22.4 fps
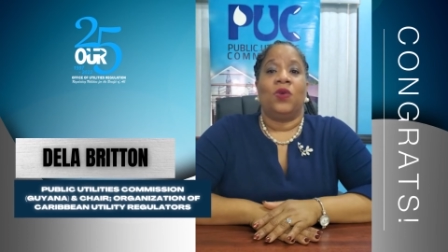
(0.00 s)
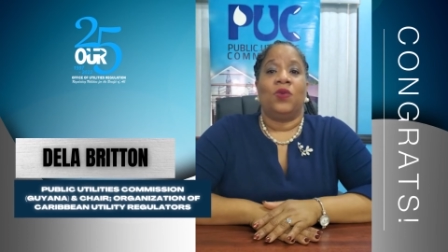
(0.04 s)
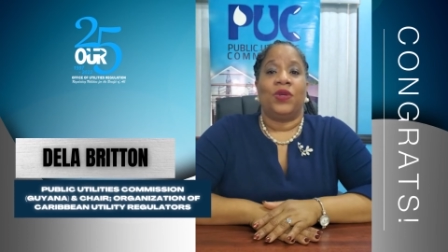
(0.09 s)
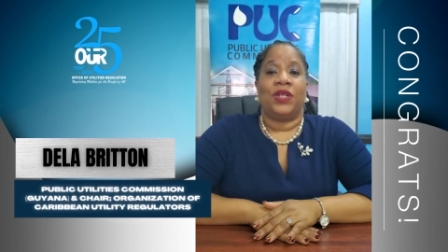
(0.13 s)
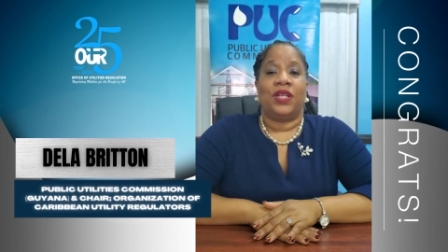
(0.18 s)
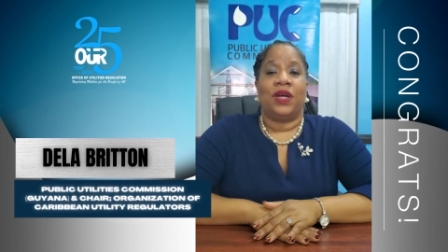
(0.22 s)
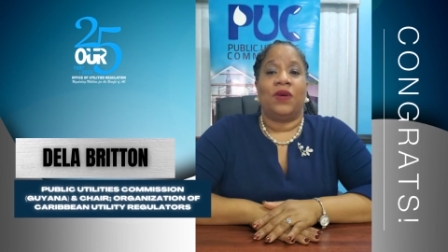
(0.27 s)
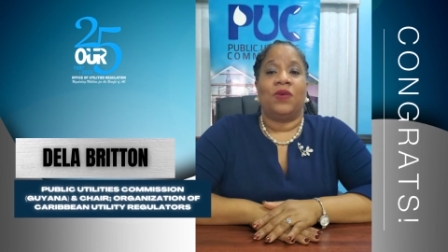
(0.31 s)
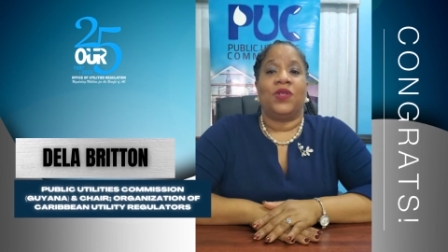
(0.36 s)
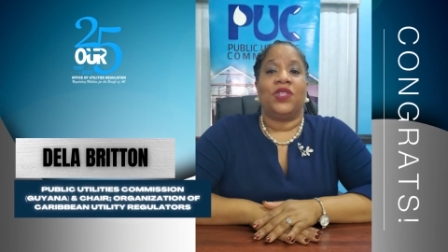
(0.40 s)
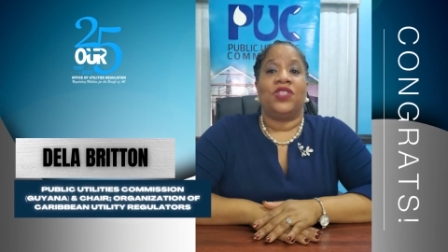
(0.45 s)

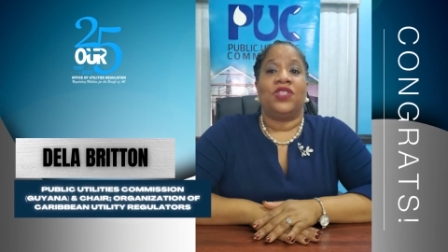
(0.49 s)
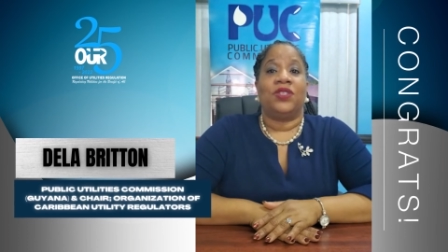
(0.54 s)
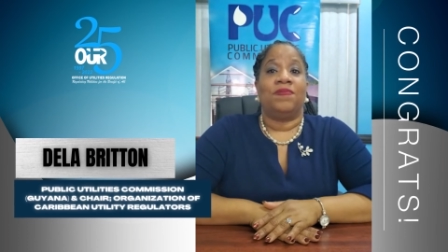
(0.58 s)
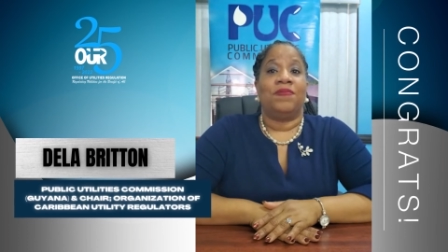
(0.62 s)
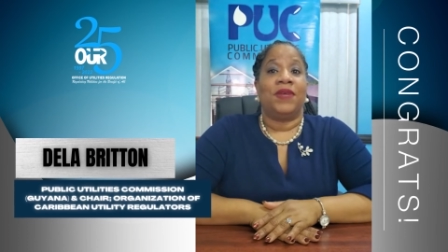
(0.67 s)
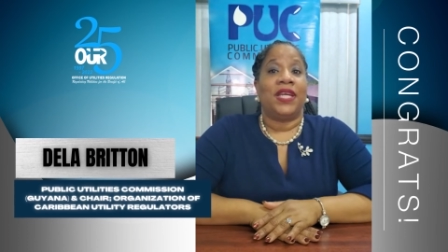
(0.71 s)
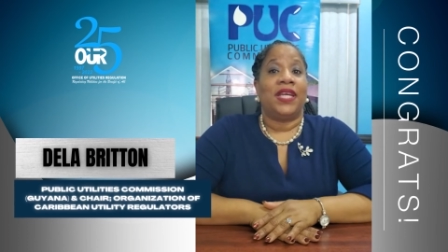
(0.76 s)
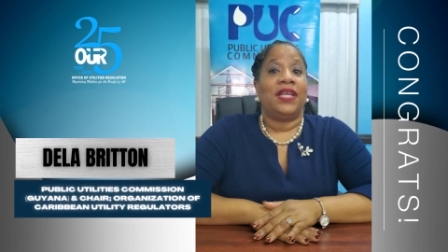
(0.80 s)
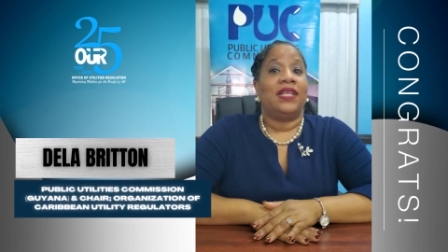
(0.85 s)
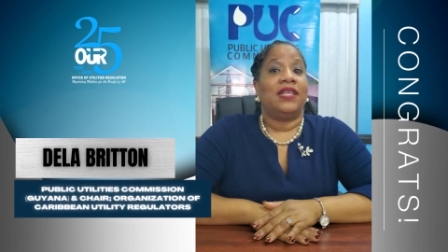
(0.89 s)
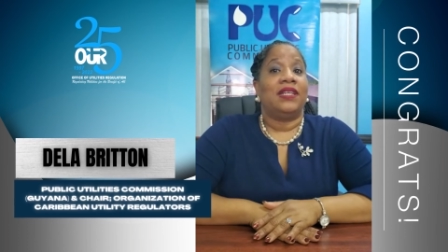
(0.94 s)
with our
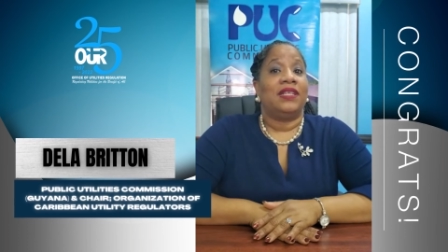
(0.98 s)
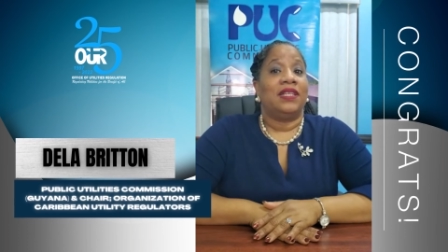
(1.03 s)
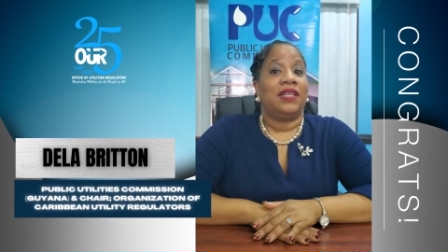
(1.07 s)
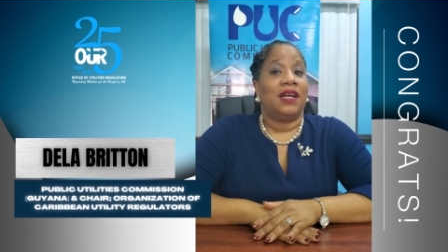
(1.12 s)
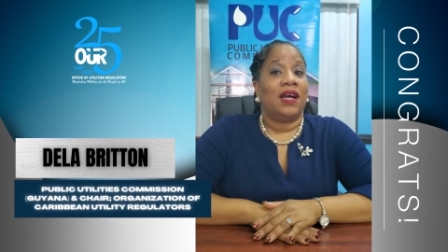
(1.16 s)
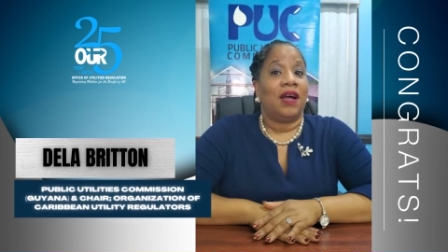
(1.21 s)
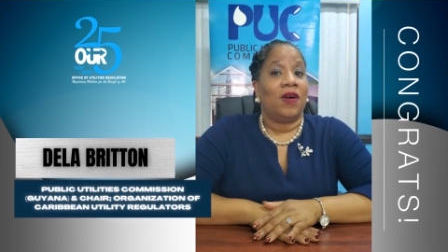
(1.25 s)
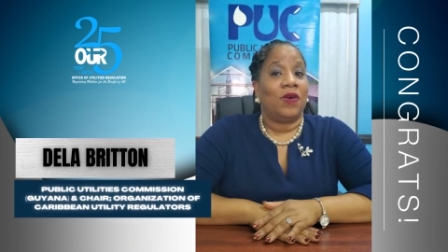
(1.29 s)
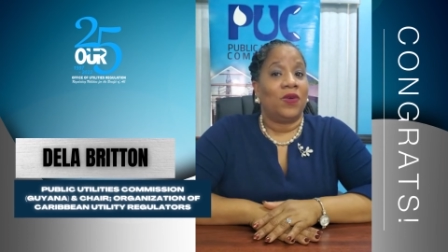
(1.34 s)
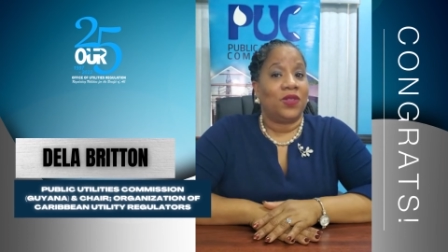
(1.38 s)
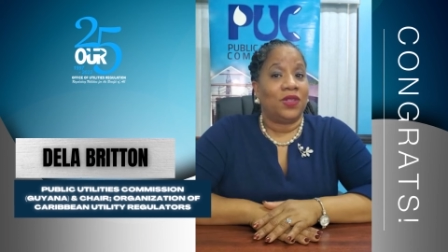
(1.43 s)
Jamaican
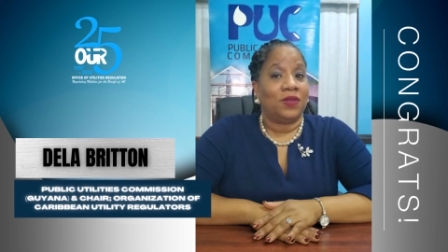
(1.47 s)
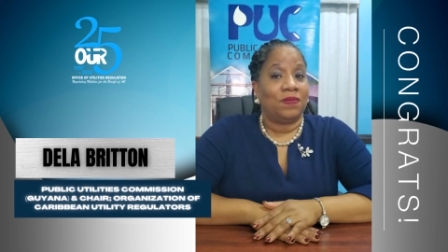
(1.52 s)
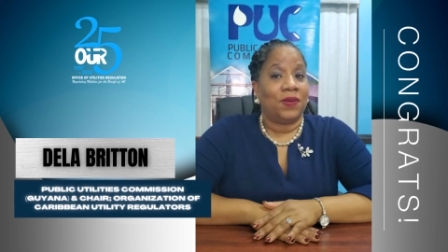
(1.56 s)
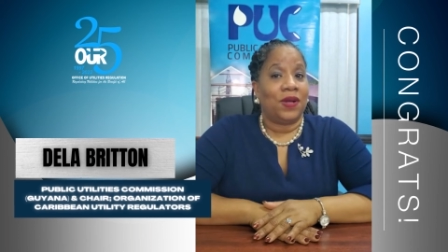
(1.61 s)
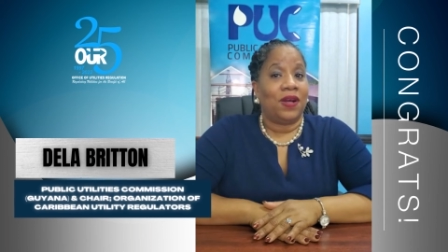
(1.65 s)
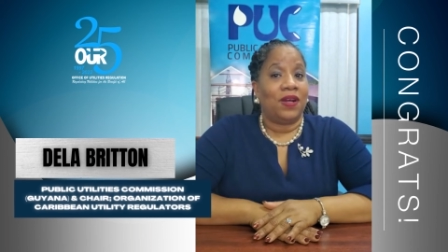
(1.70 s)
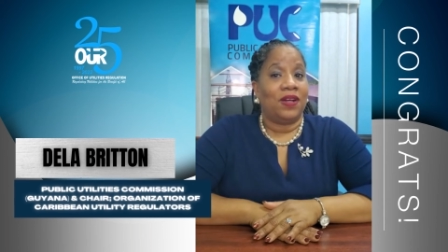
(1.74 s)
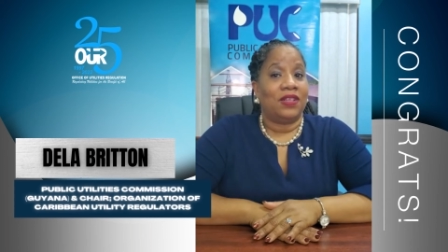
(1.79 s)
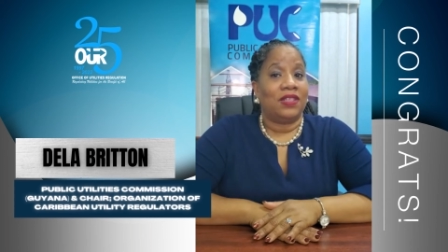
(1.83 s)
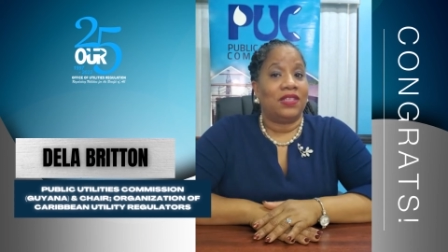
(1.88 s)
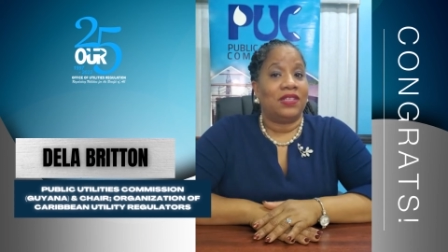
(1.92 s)

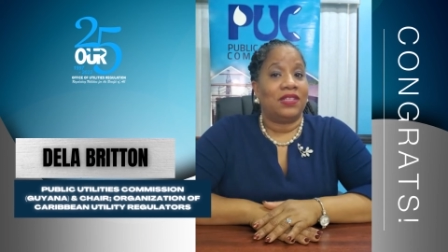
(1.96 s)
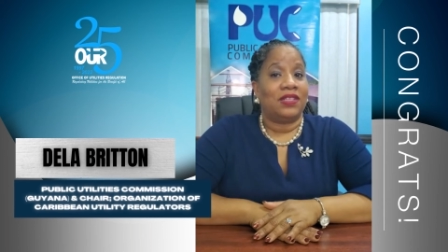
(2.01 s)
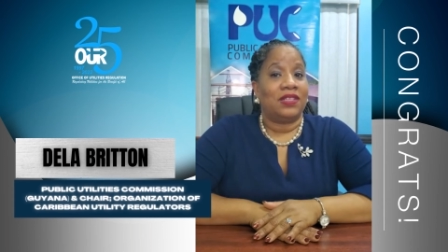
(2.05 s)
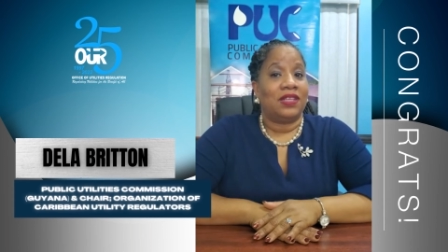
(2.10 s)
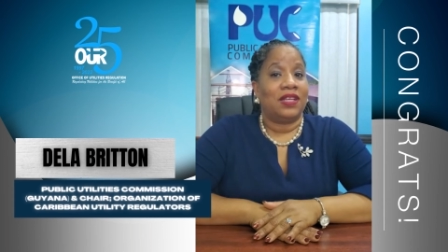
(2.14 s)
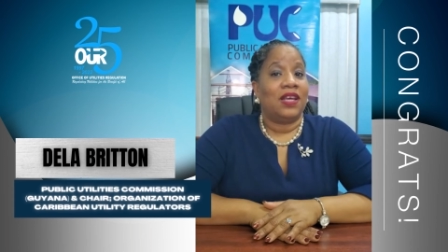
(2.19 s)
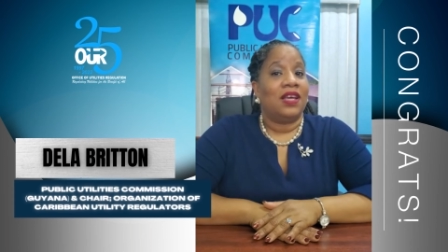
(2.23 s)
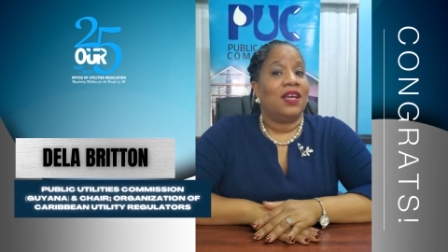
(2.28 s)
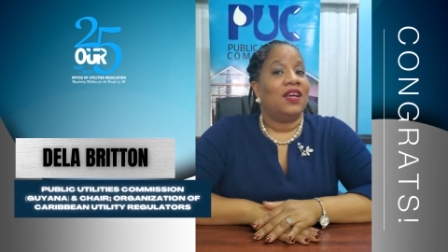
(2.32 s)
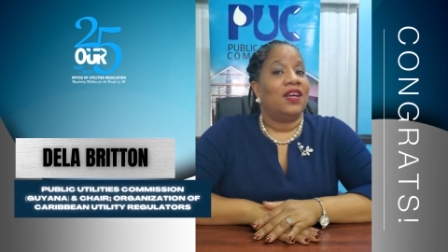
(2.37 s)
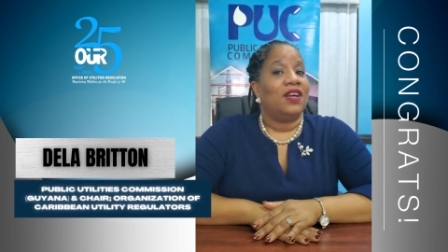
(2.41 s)
counterparts.